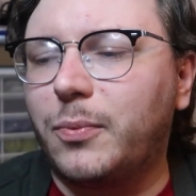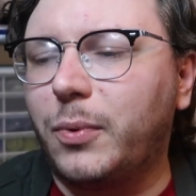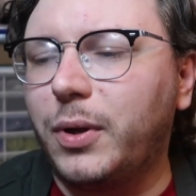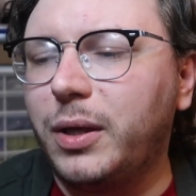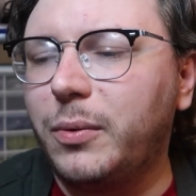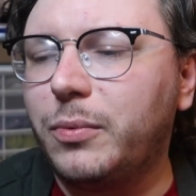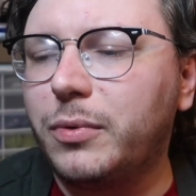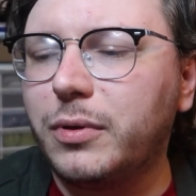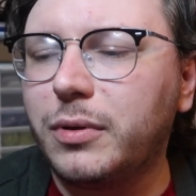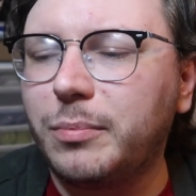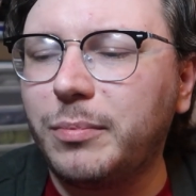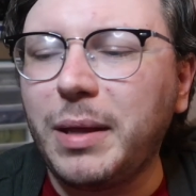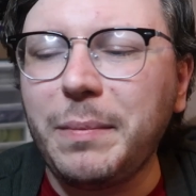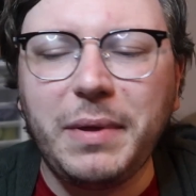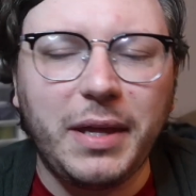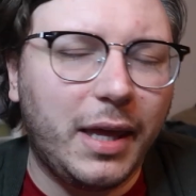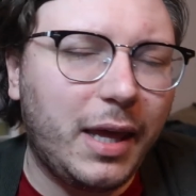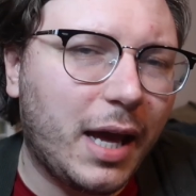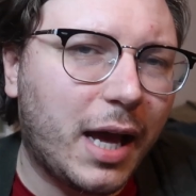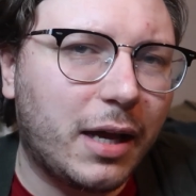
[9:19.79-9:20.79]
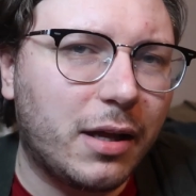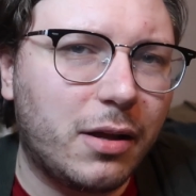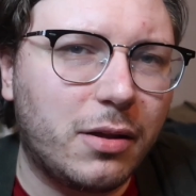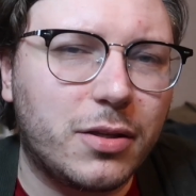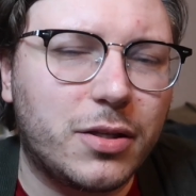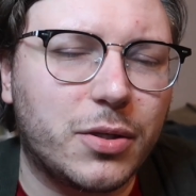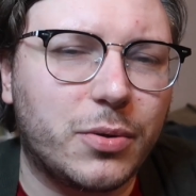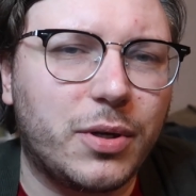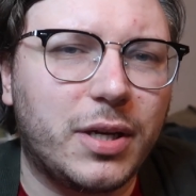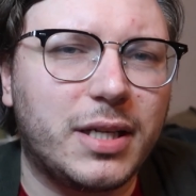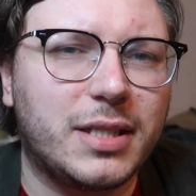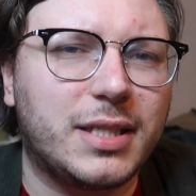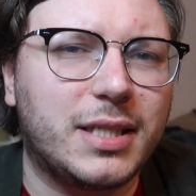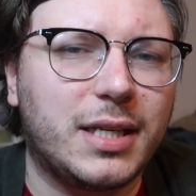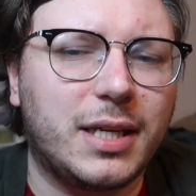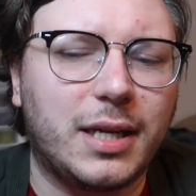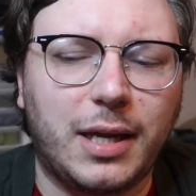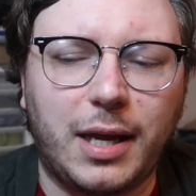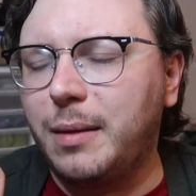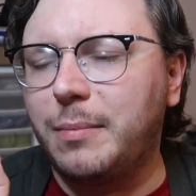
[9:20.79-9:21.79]
We will, maybe I'll do it
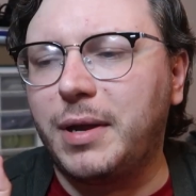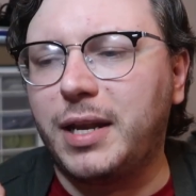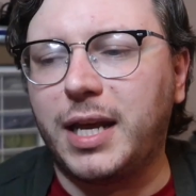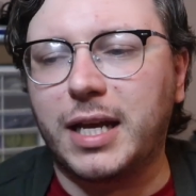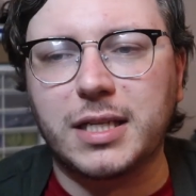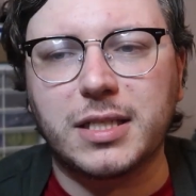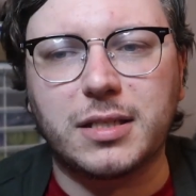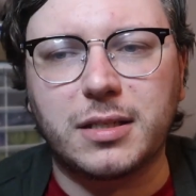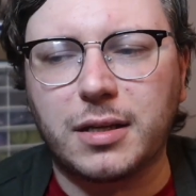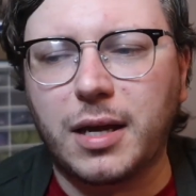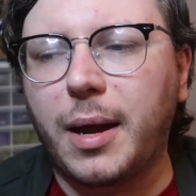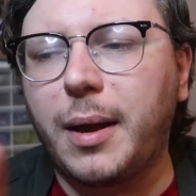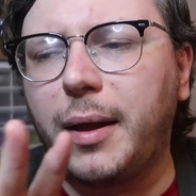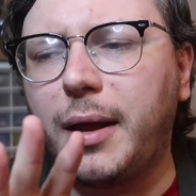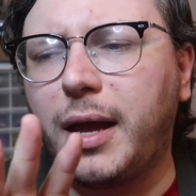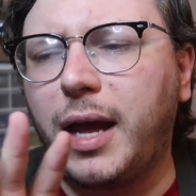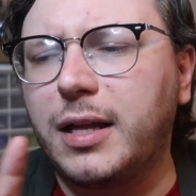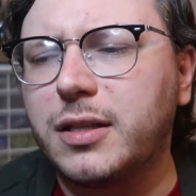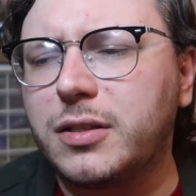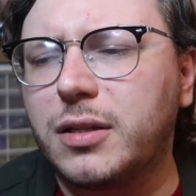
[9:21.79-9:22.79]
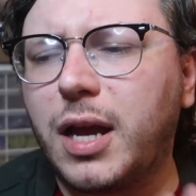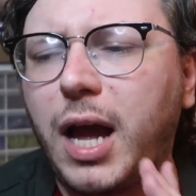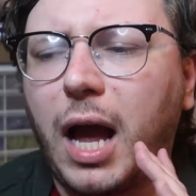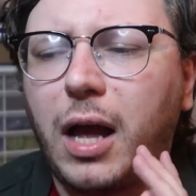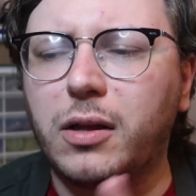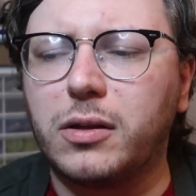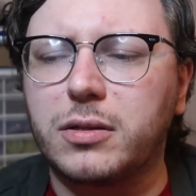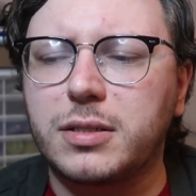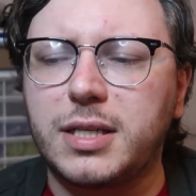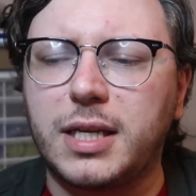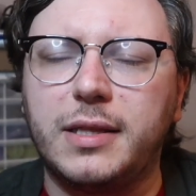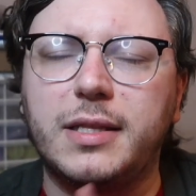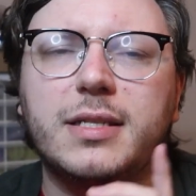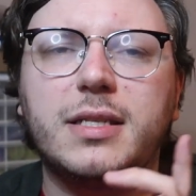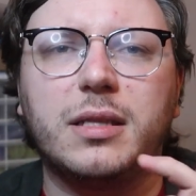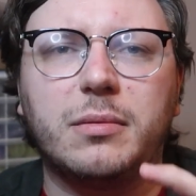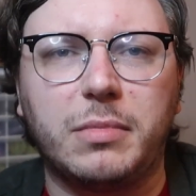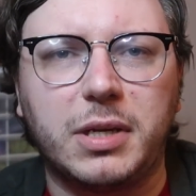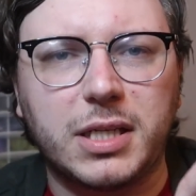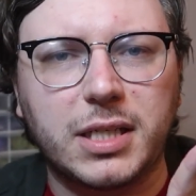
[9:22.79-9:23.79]
in my next, I'll stain this
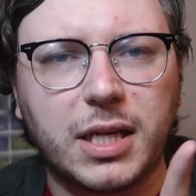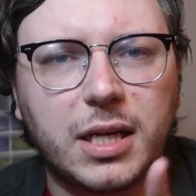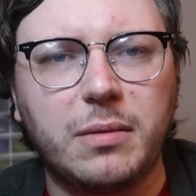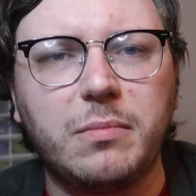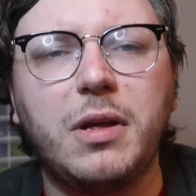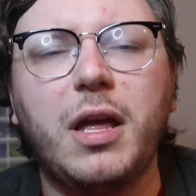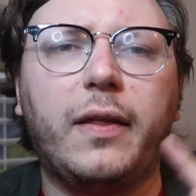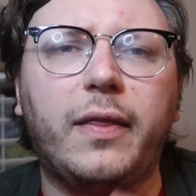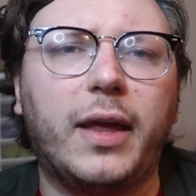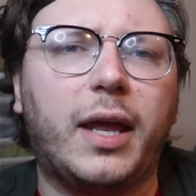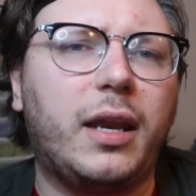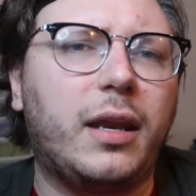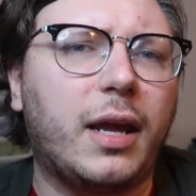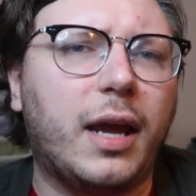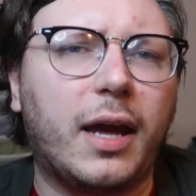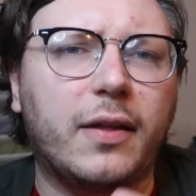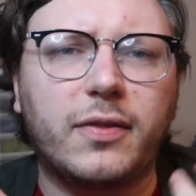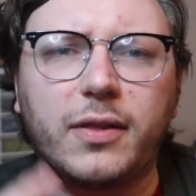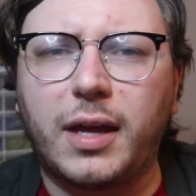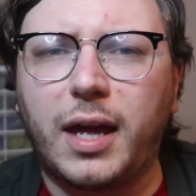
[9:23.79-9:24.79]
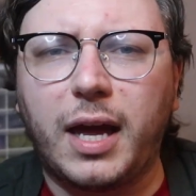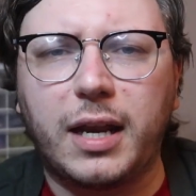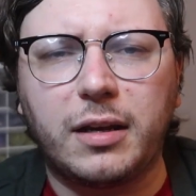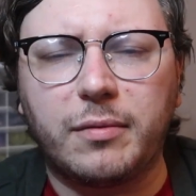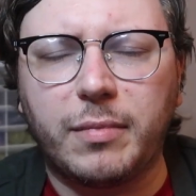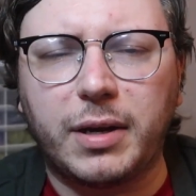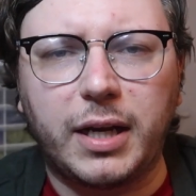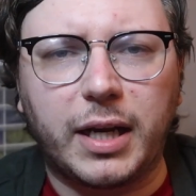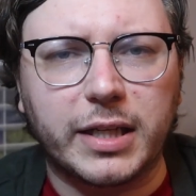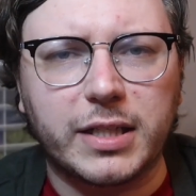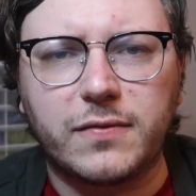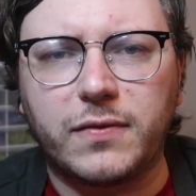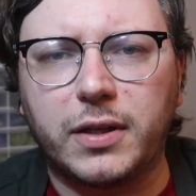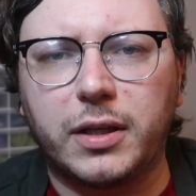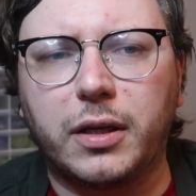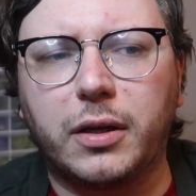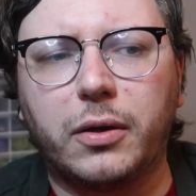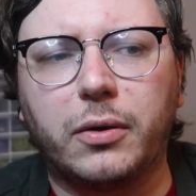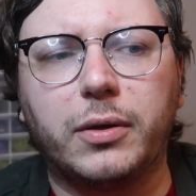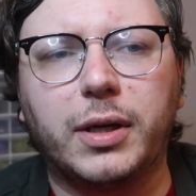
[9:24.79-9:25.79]
in the meantime, and then at the end of my next
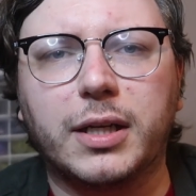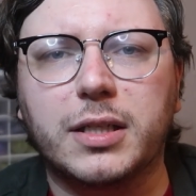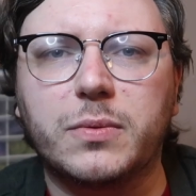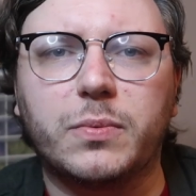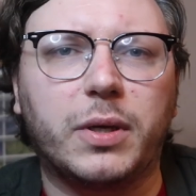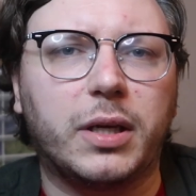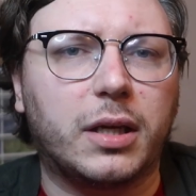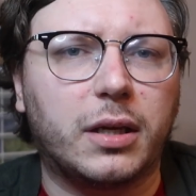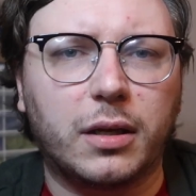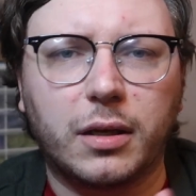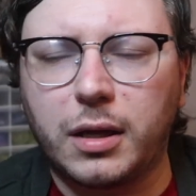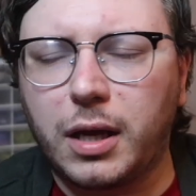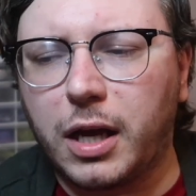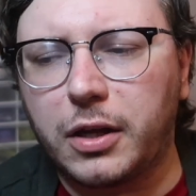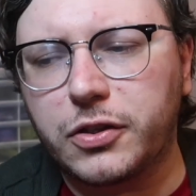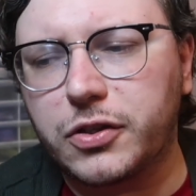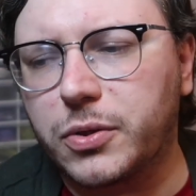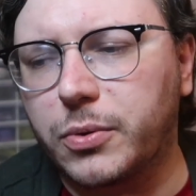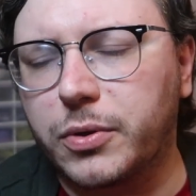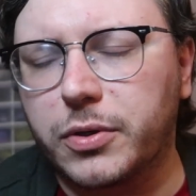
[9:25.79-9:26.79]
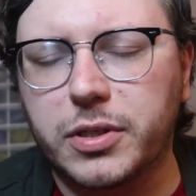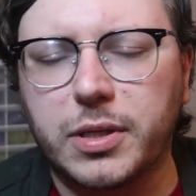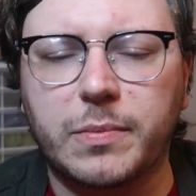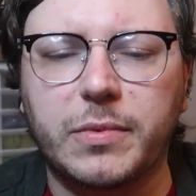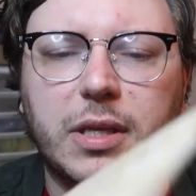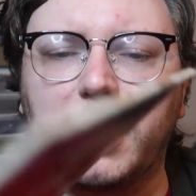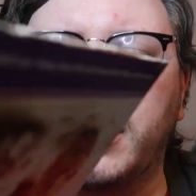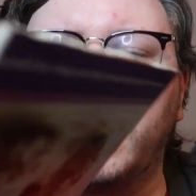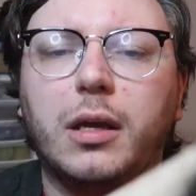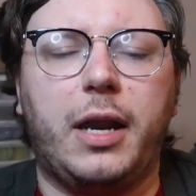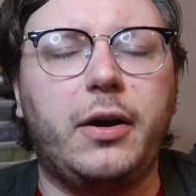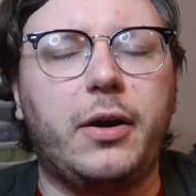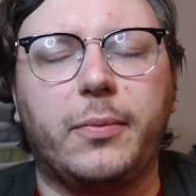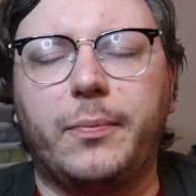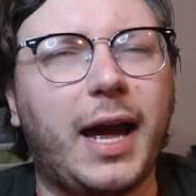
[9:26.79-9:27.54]
video next week, I'll show it or something. I don't